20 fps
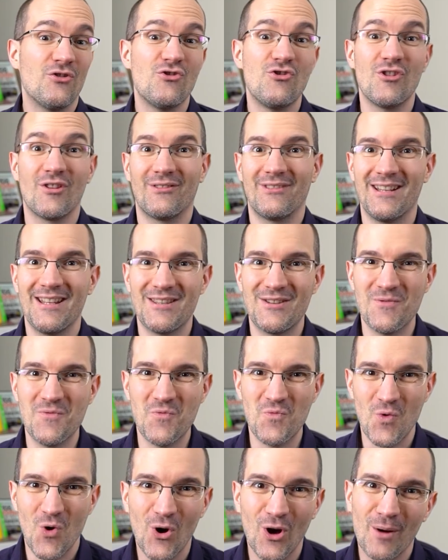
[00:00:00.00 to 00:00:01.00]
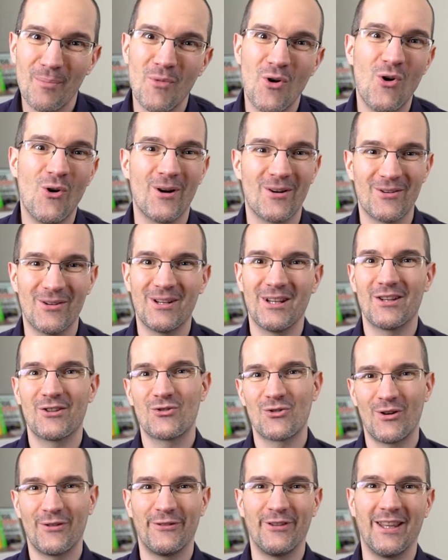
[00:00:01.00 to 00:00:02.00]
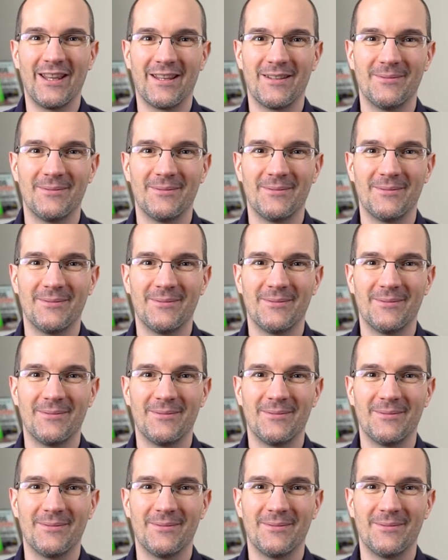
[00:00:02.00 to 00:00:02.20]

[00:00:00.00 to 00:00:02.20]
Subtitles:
generate you warm organic traffic.